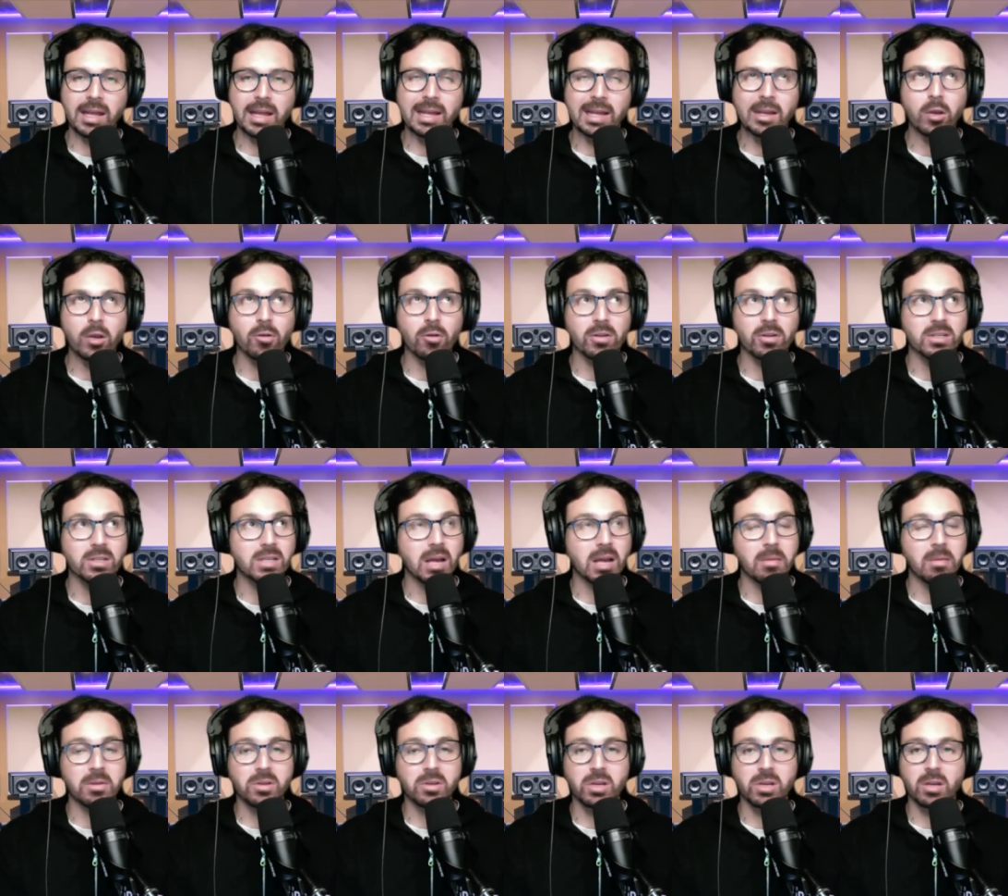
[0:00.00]
you're
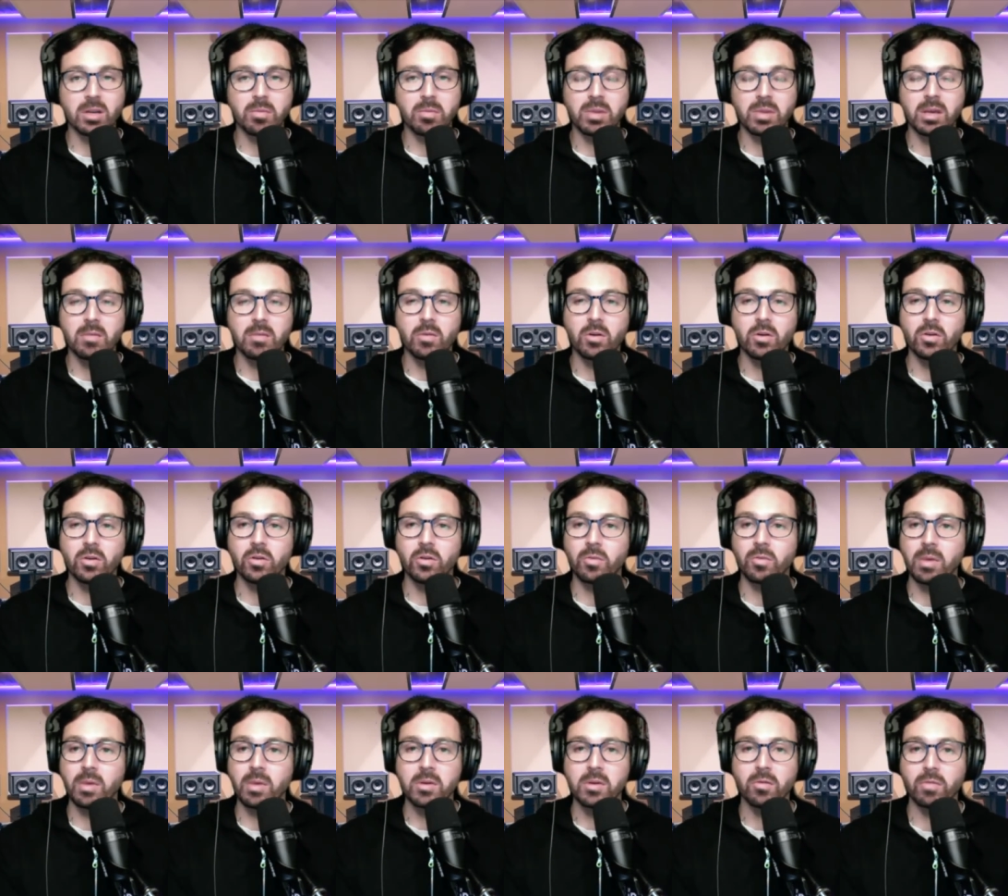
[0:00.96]
establishing a PMO, or
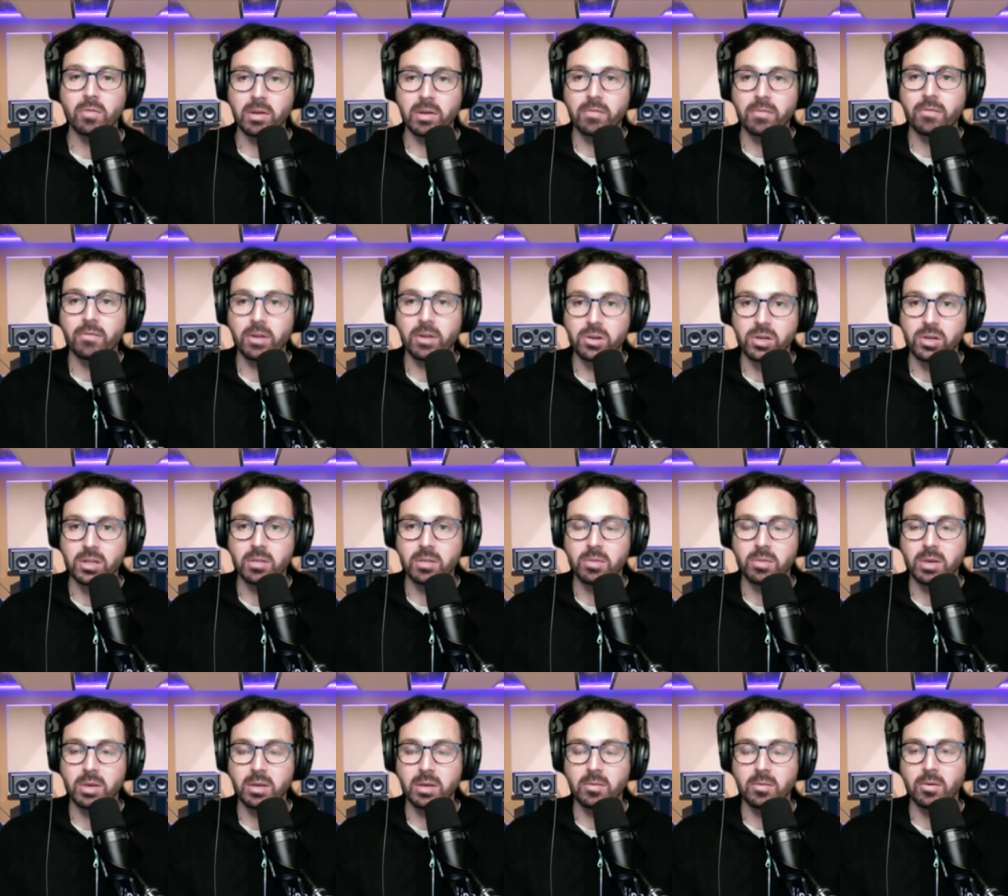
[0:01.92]
maybe you're refreshing the
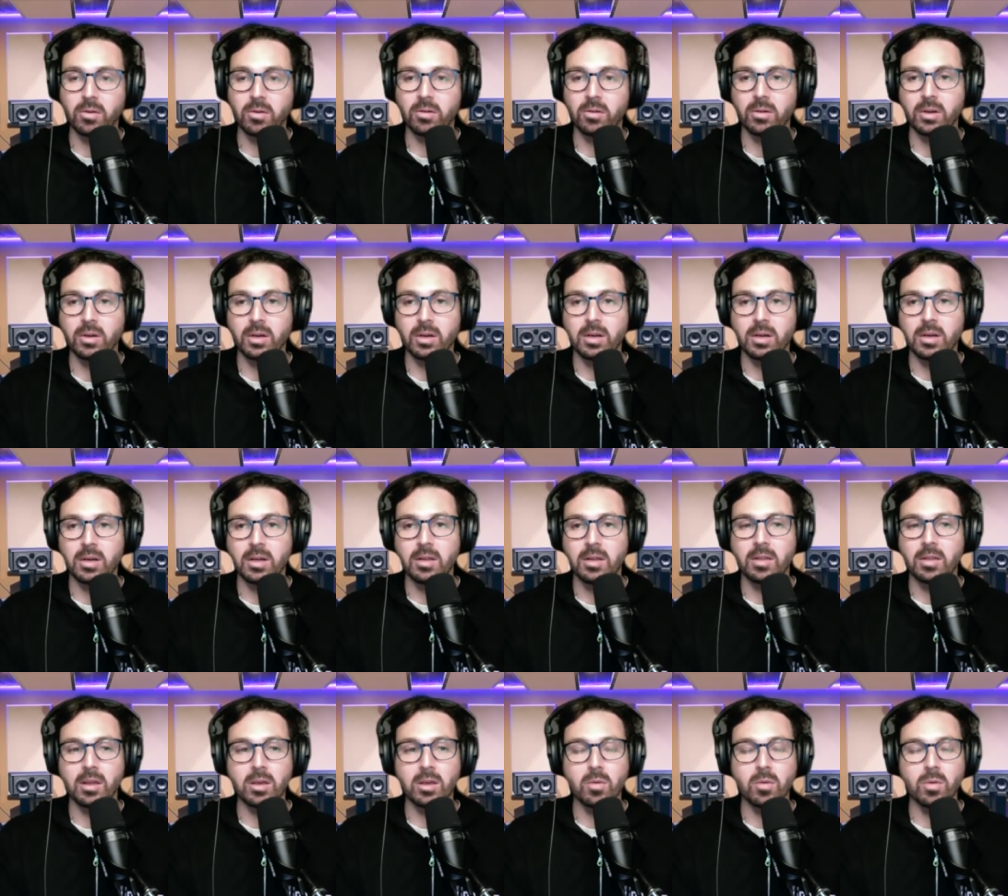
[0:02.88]
PMO,
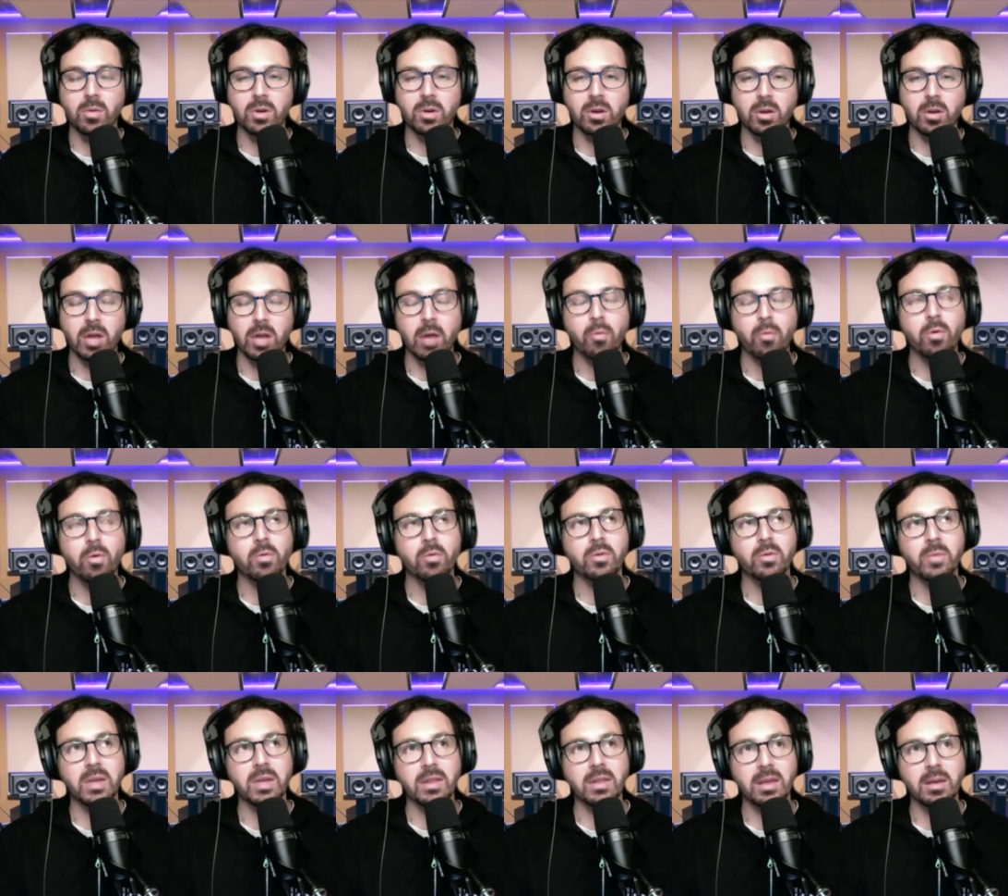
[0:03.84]
that what would
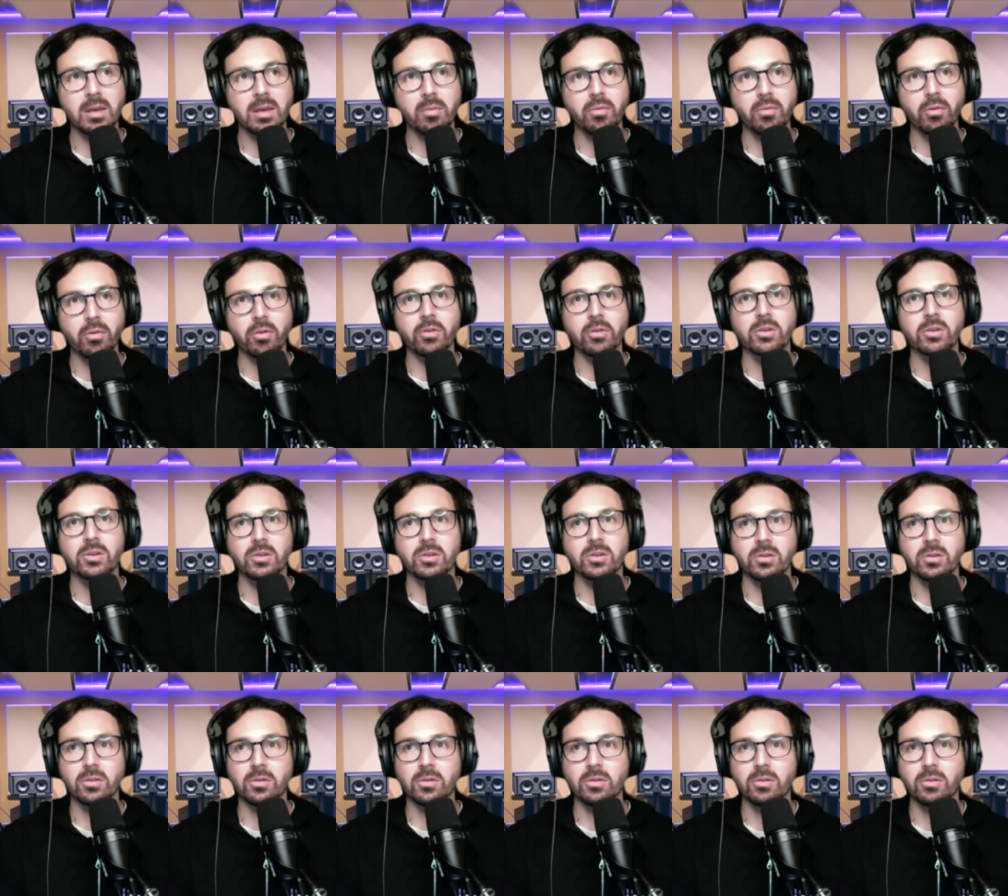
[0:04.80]
be the approach
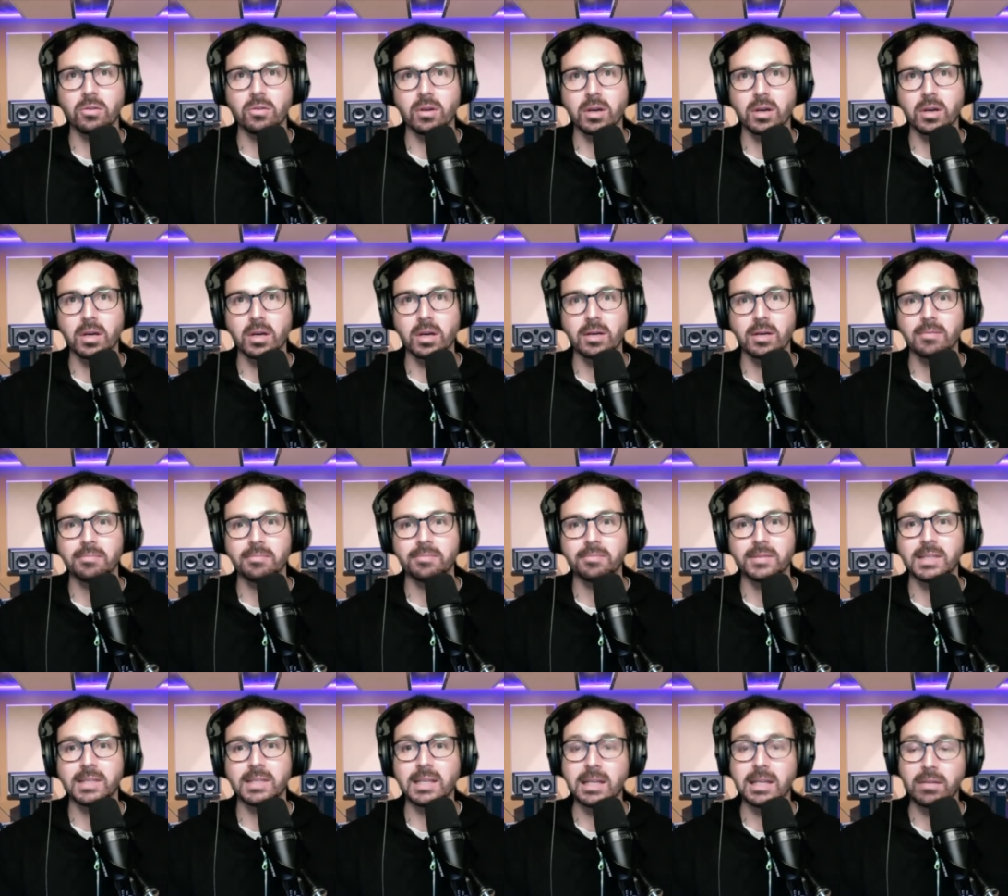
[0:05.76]
to
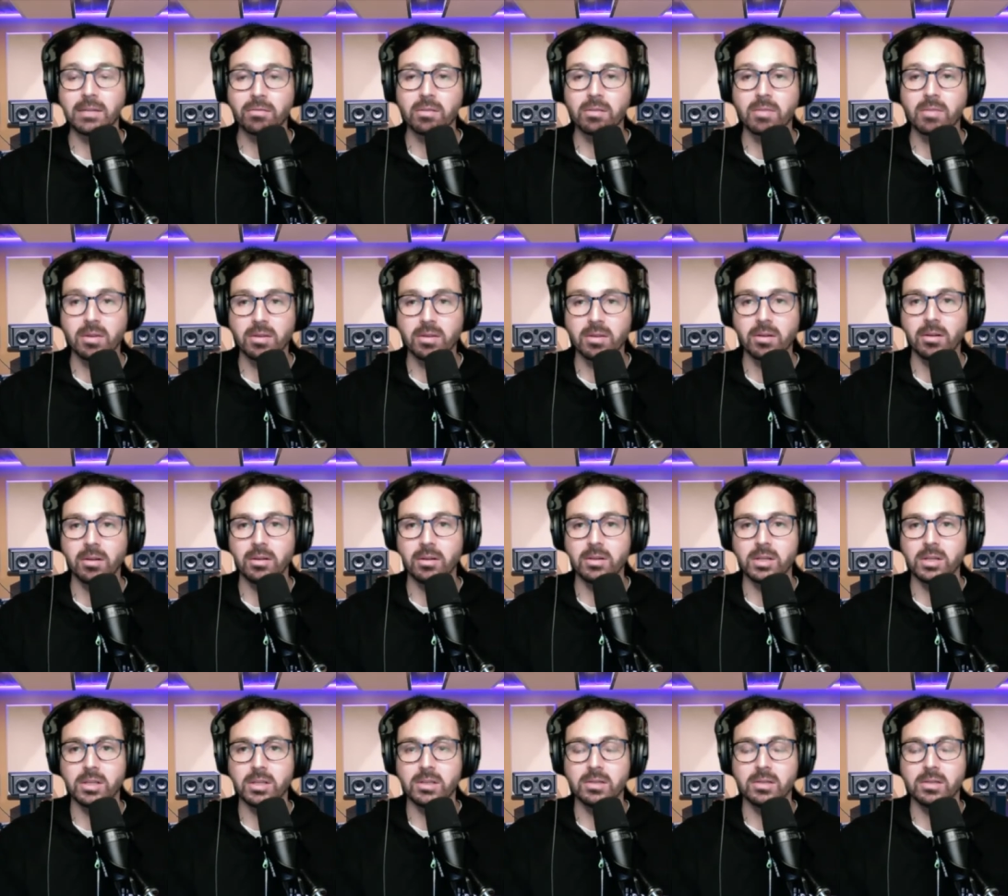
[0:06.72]
delivery
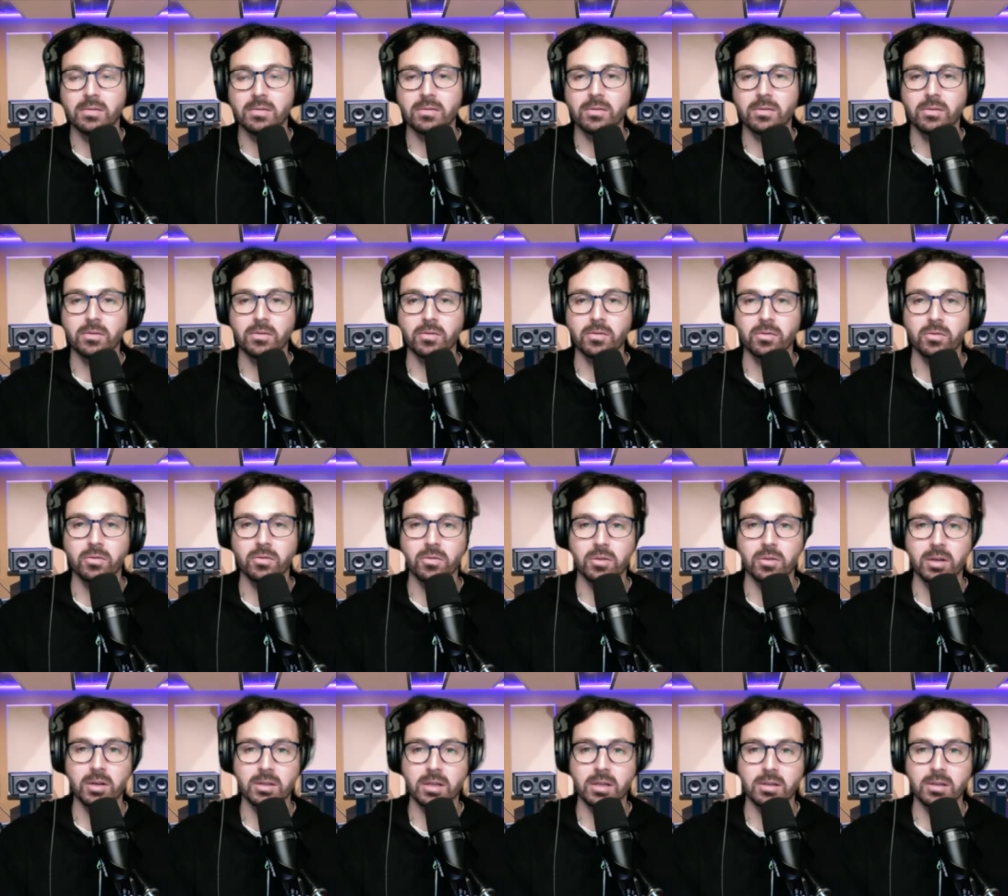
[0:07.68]
methodologies for an
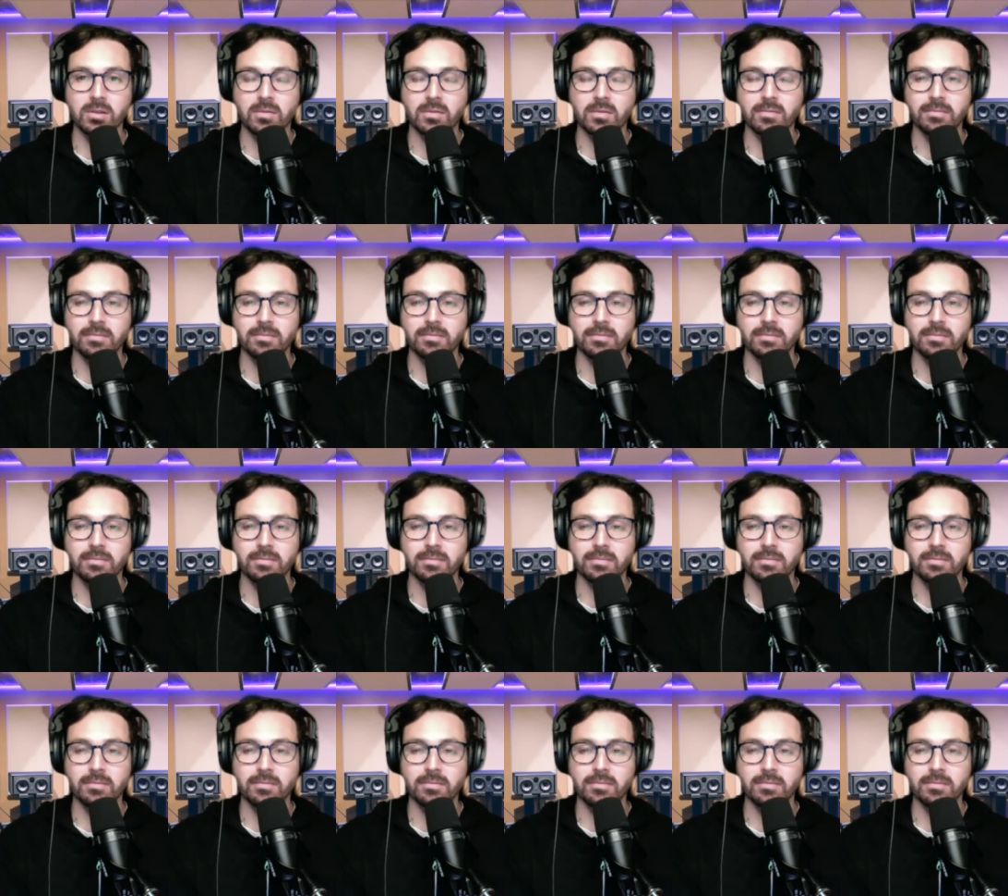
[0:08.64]
organization?